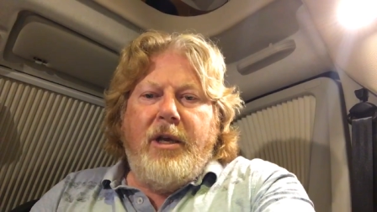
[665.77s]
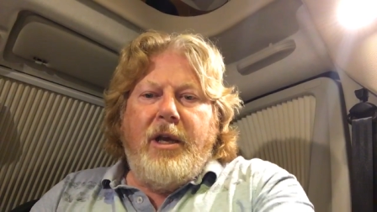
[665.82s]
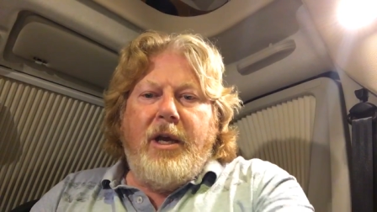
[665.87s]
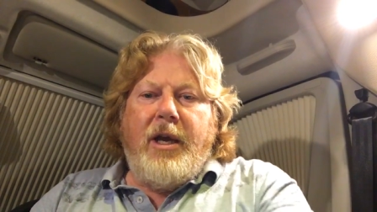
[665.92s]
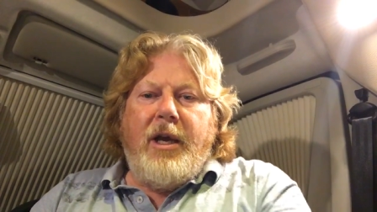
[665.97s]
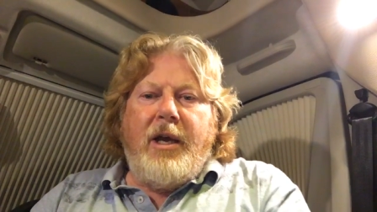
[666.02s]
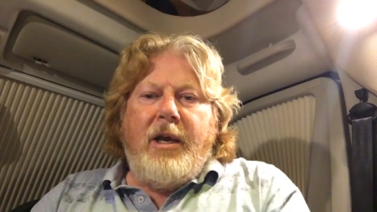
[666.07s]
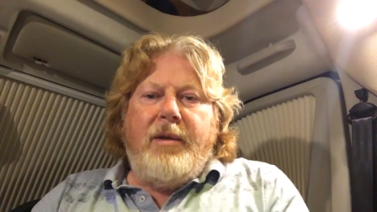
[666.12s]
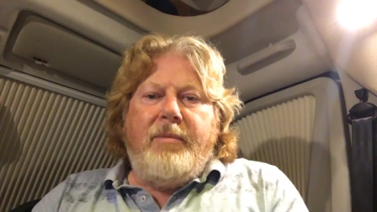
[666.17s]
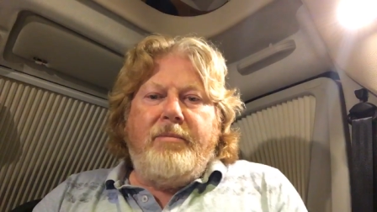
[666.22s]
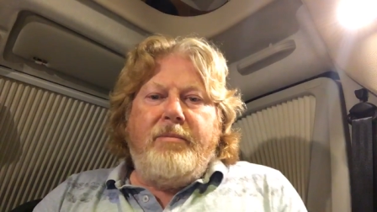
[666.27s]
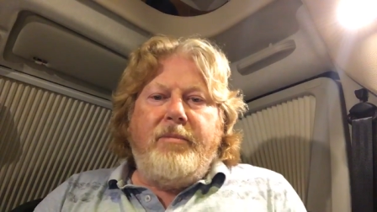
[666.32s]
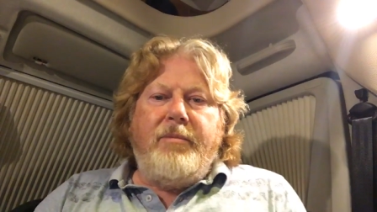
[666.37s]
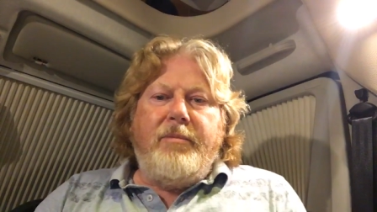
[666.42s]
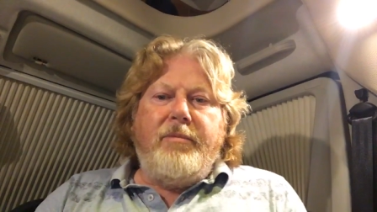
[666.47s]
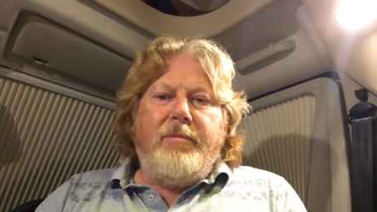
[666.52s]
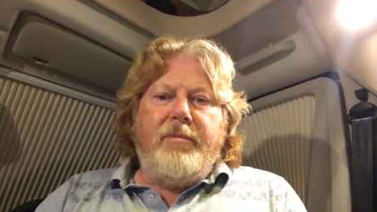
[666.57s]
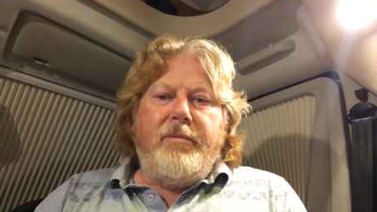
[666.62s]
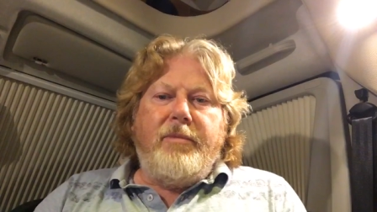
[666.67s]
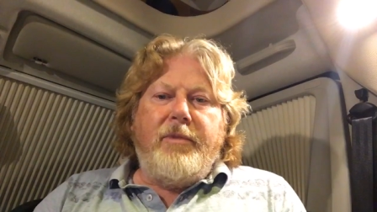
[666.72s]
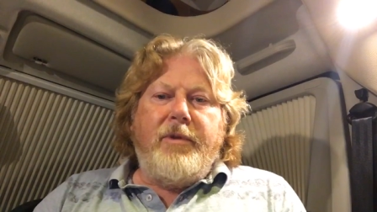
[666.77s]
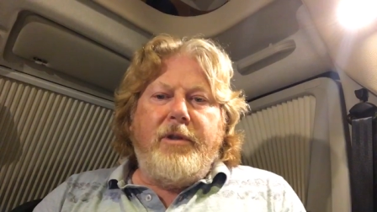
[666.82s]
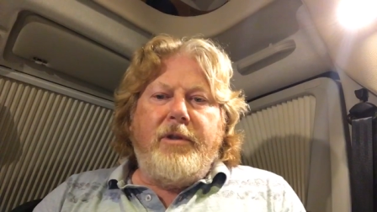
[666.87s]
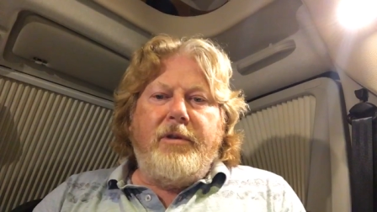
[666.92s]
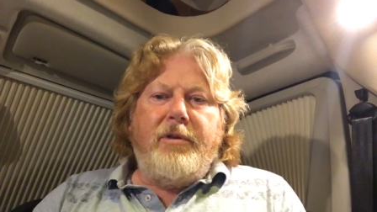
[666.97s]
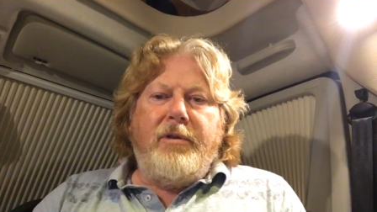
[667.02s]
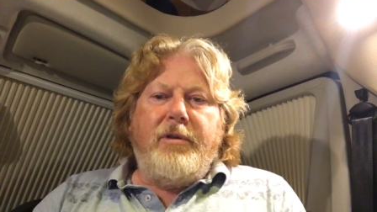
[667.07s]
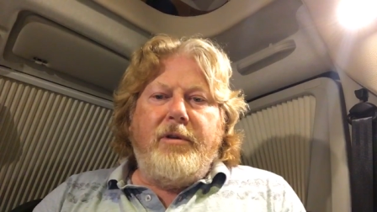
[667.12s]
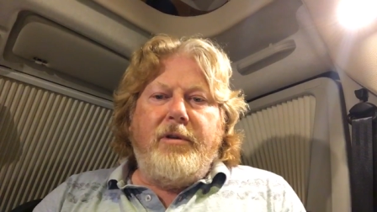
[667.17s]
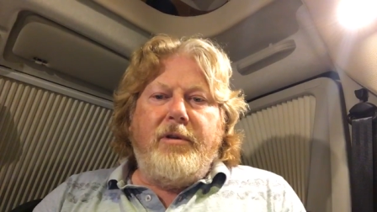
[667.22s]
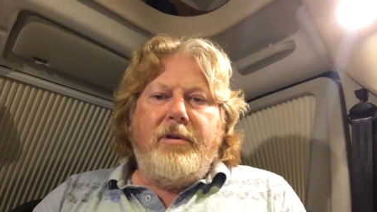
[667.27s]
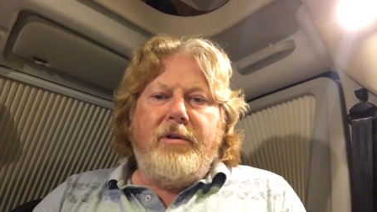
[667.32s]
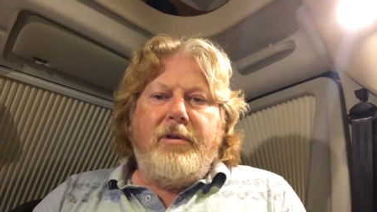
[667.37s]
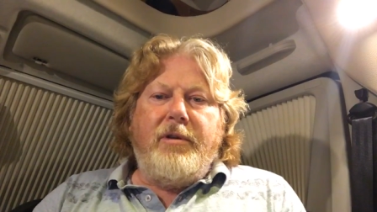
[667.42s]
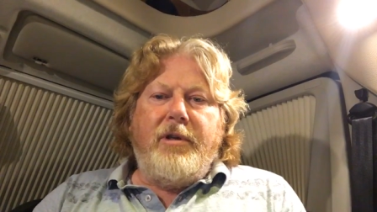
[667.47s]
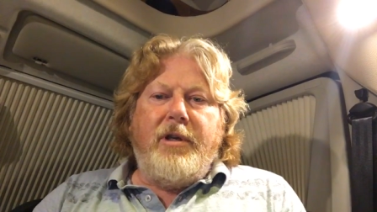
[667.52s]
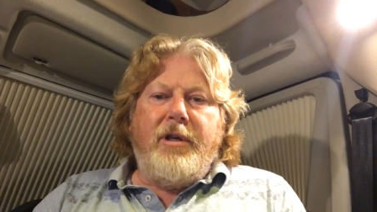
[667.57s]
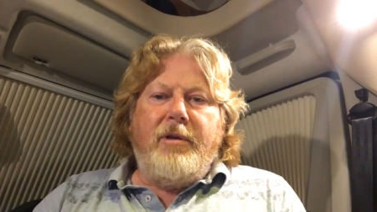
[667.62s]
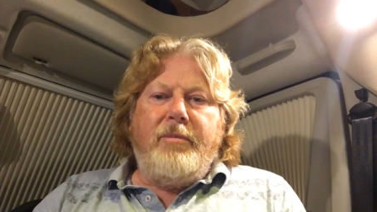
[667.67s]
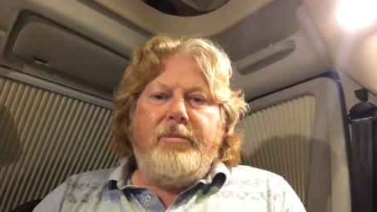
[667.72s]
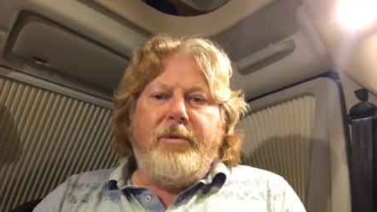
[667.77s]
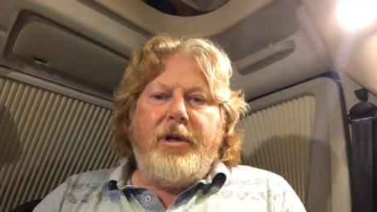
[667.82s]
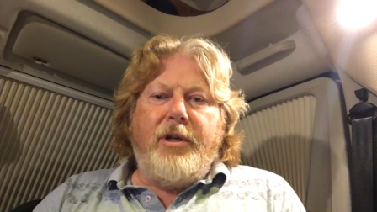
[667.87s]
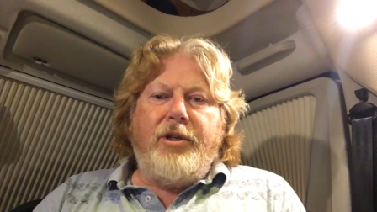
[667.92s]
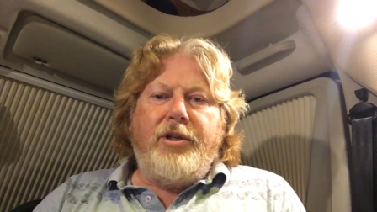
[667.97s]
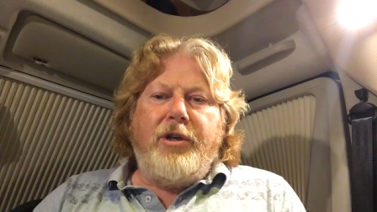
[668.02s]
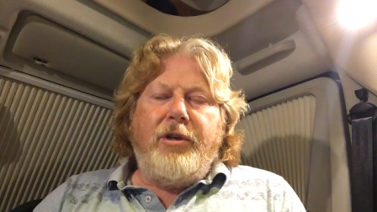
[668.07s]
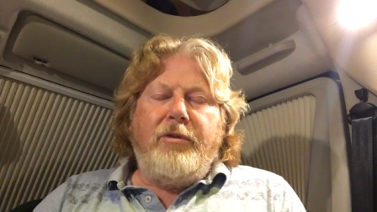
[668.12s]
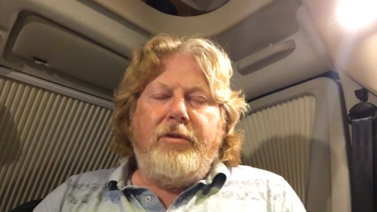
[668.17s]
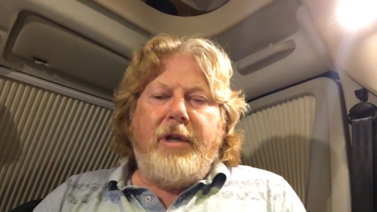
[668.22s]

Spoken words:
Mind you,